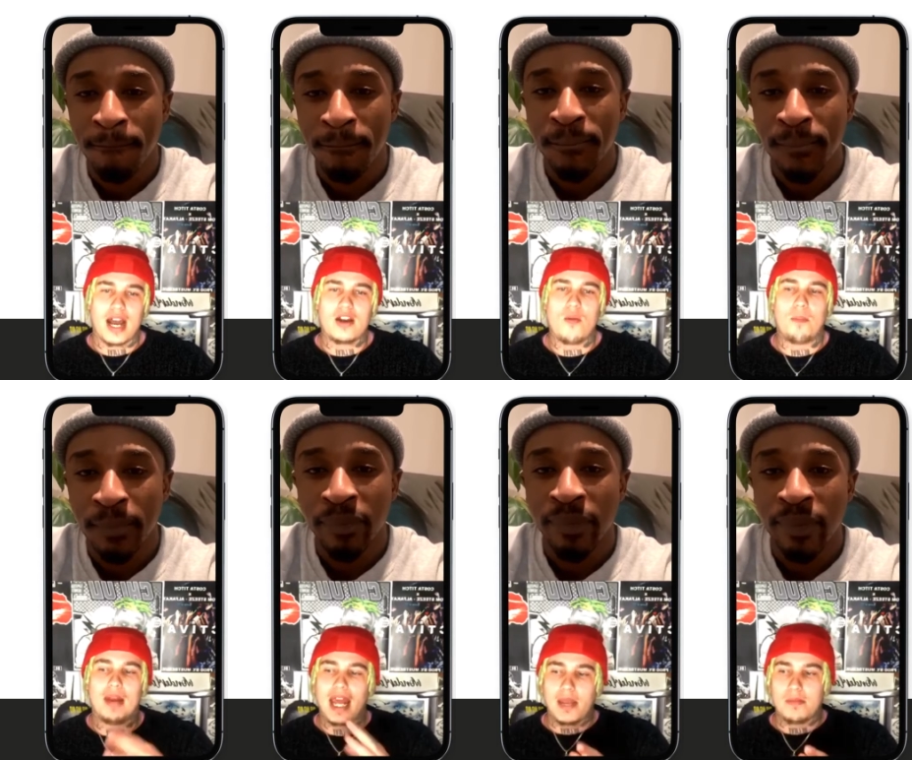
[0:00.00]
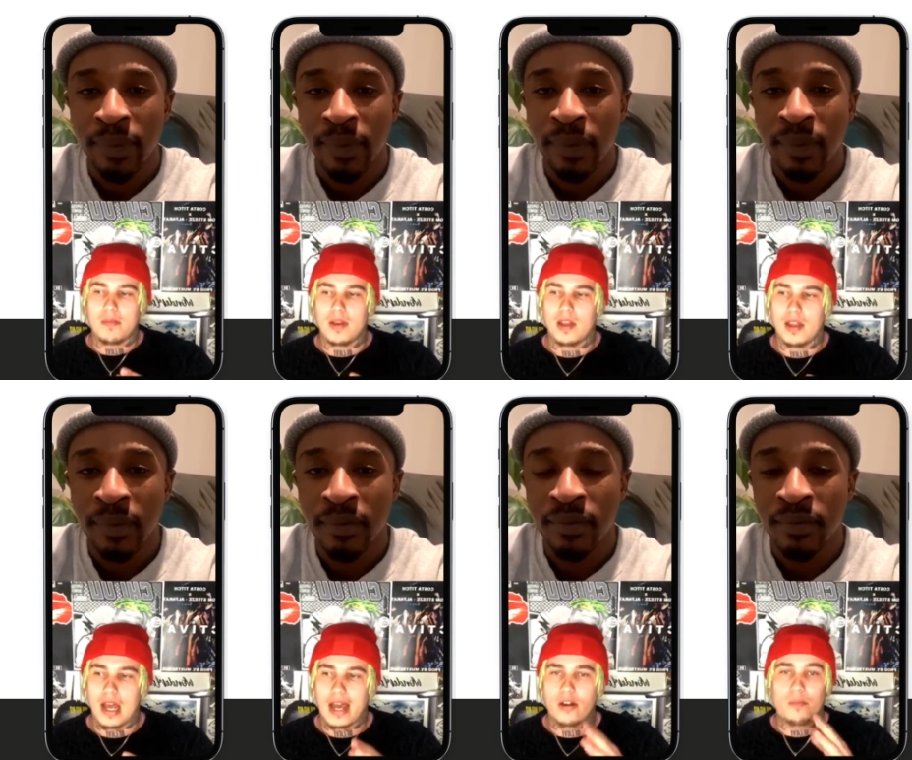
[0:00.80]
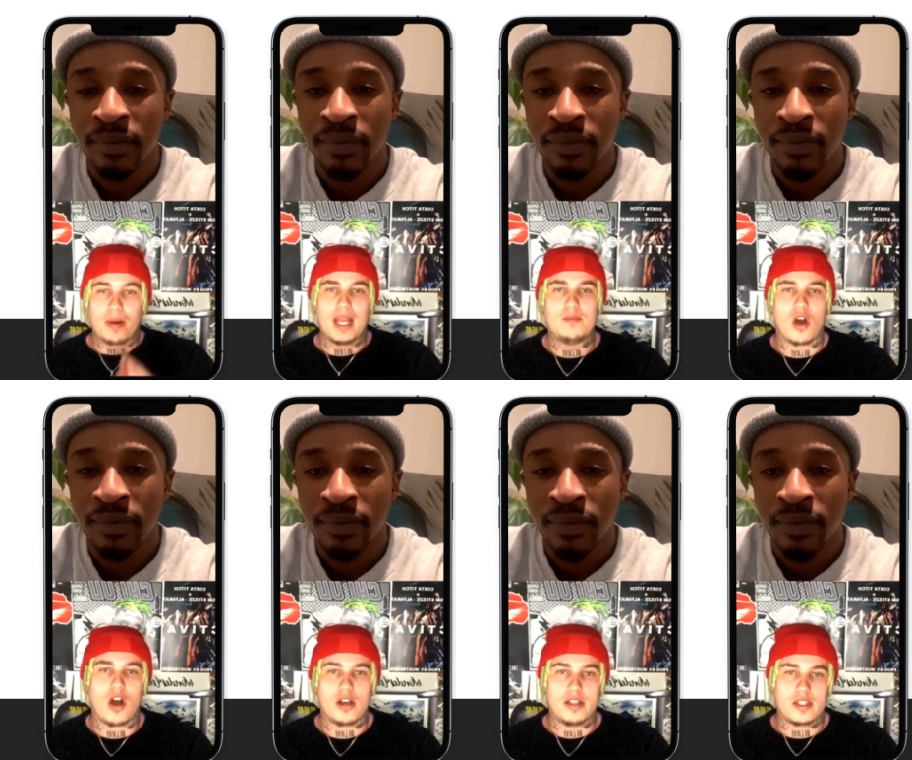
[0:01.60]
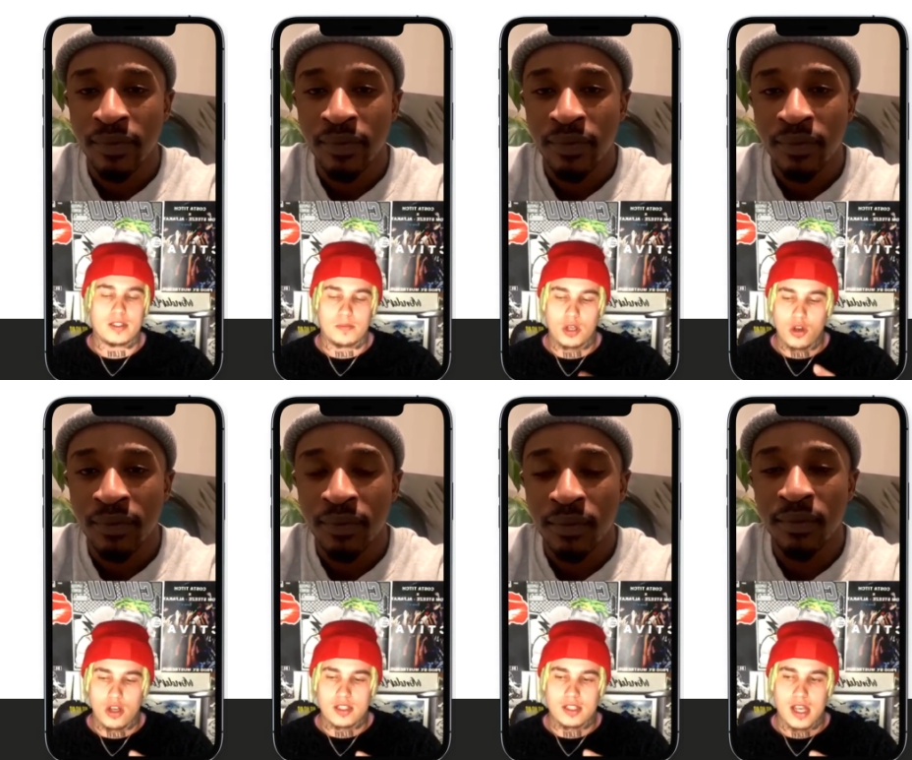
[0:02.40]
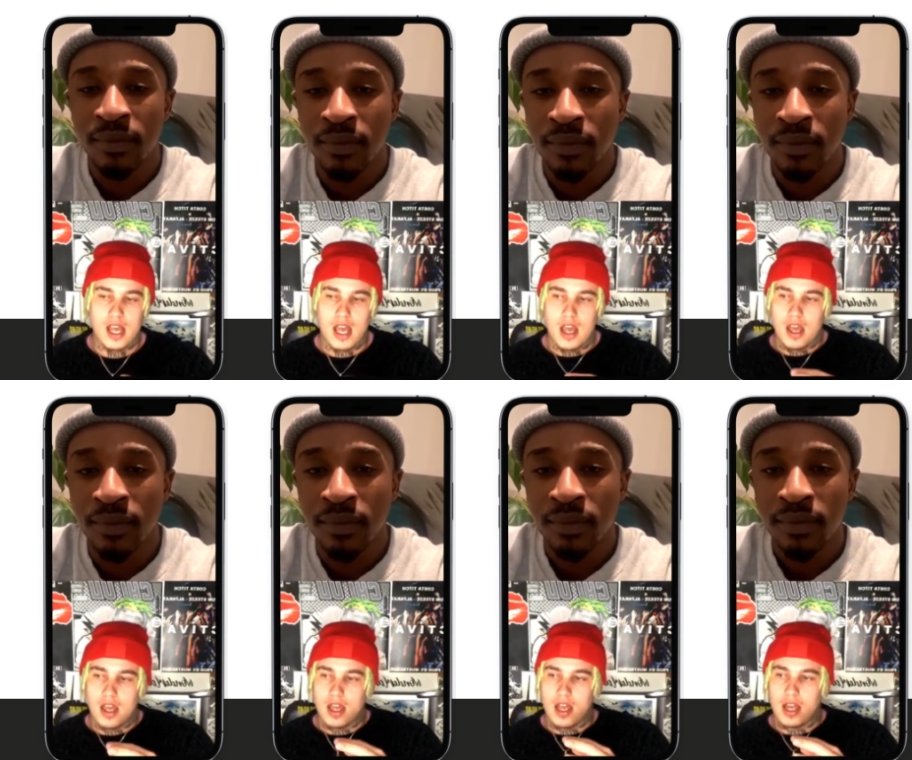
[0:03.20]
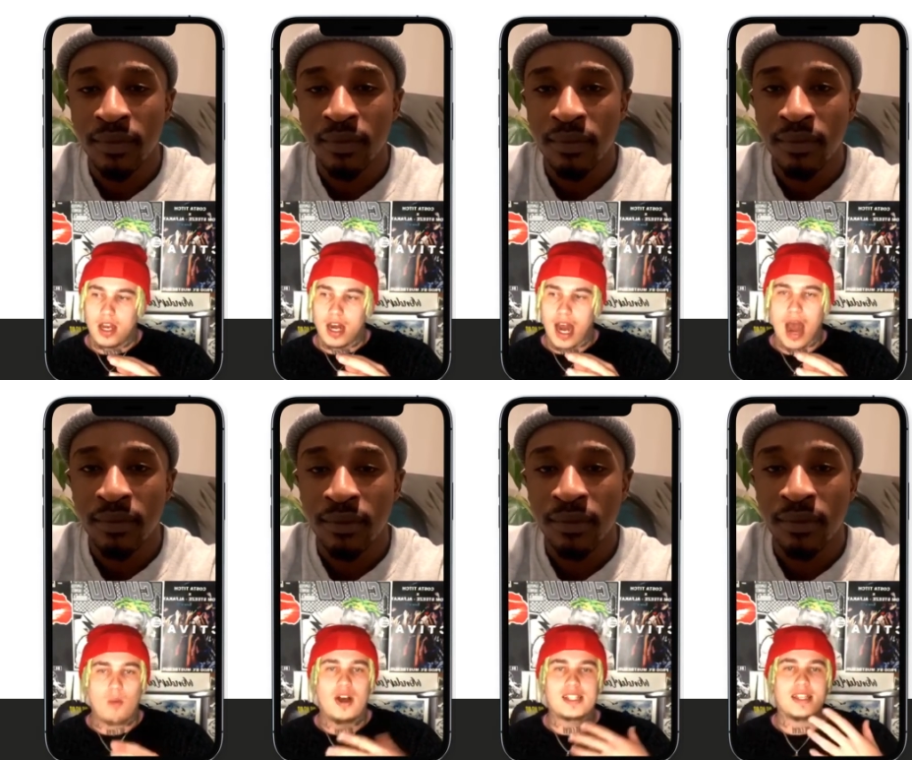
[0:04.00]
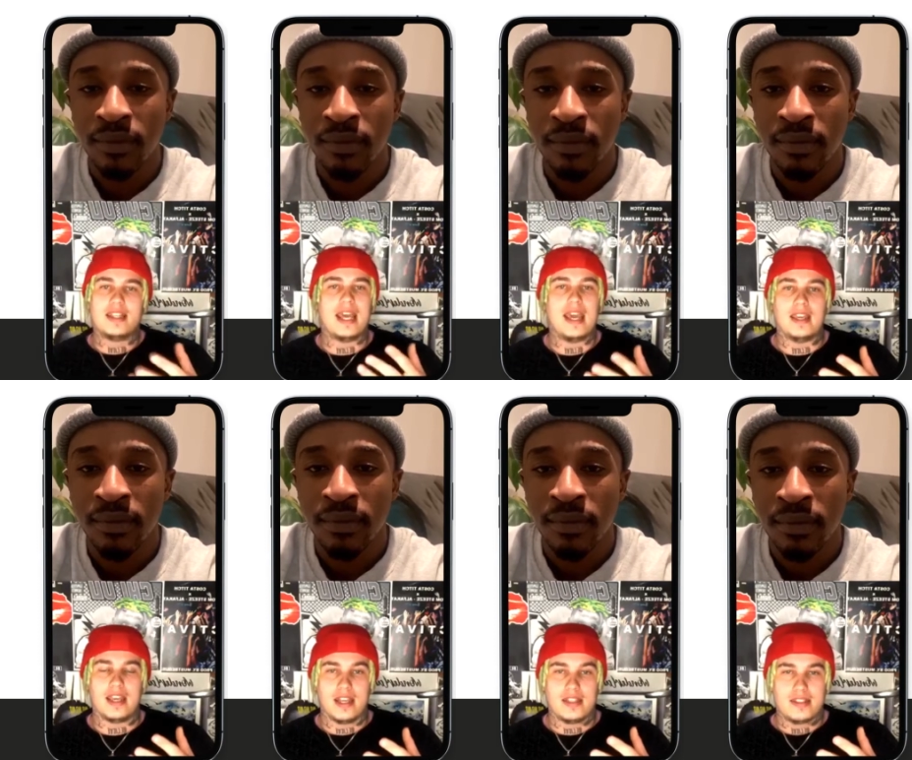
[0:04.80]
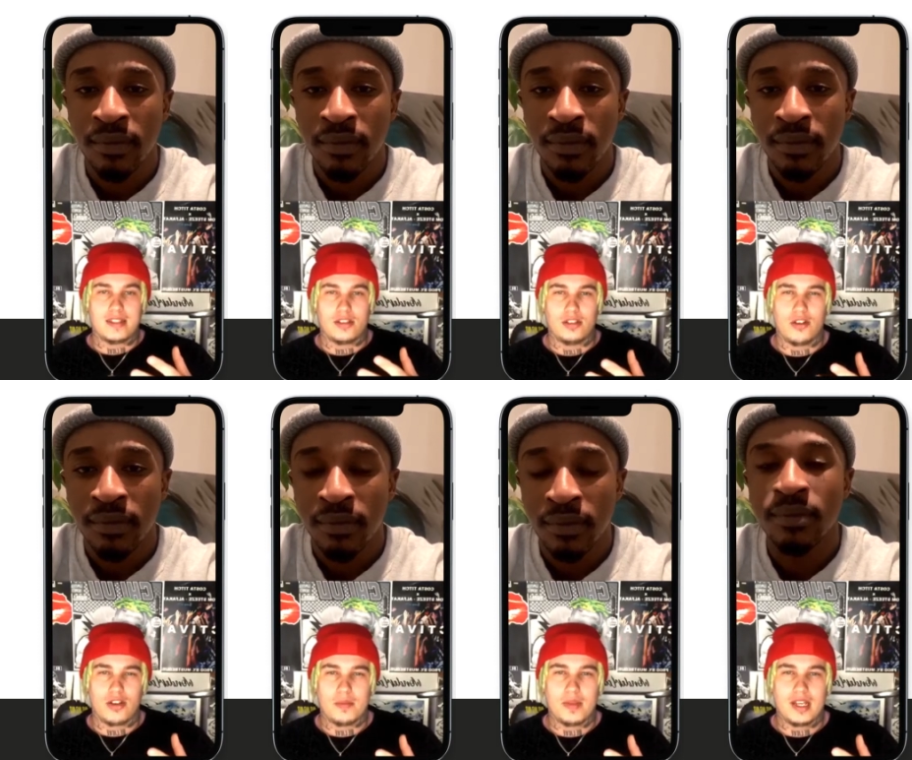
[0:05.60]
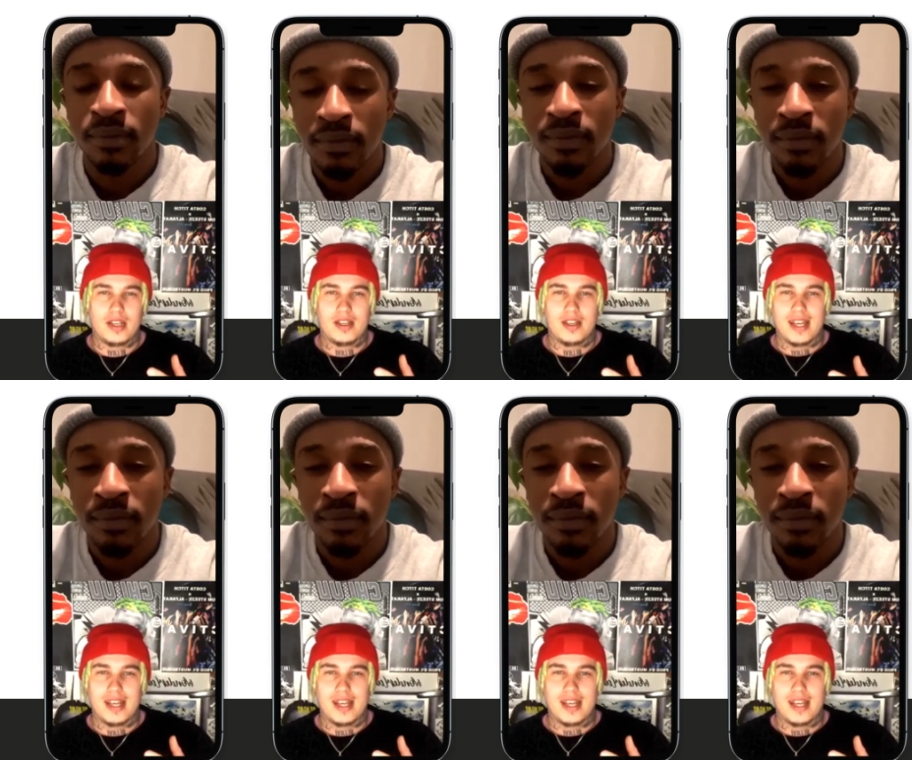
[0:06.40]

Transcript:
Speaker 1: know what? I don't blame, I don't blame the artists because mm. I wasn't there yet. You know what I mean?